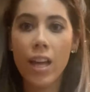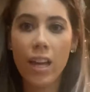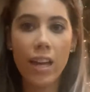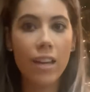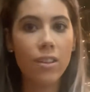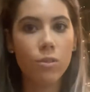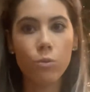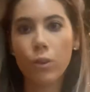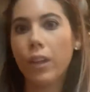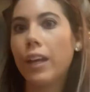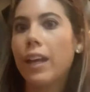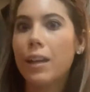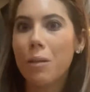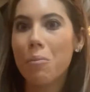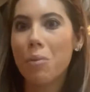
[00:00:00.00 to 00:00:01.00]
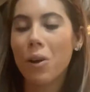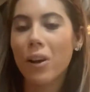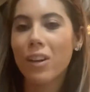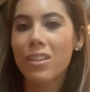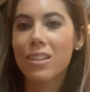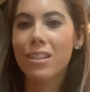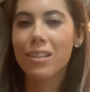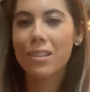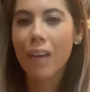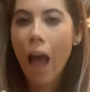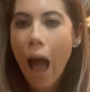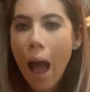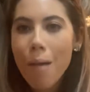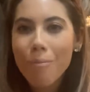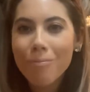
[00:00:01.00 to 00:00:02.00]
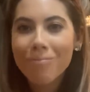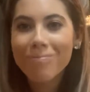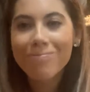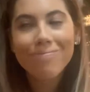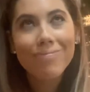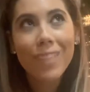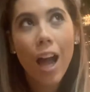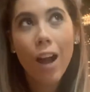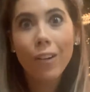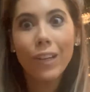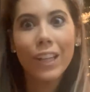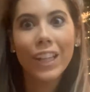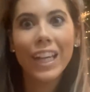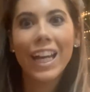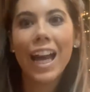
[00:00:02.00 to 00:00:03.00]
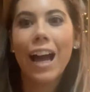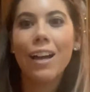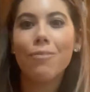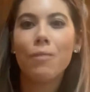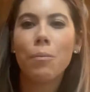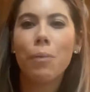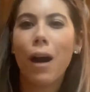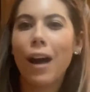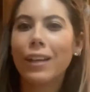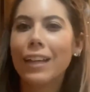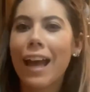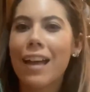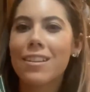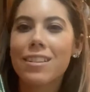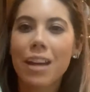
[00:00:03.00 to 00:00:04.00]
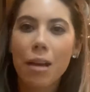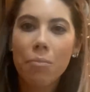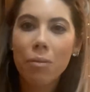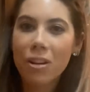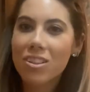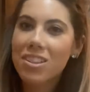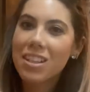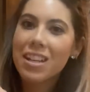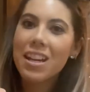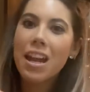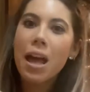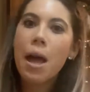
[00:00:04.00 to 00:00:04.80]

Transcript: is really into books, because I'm not really. I'm a podcast type person.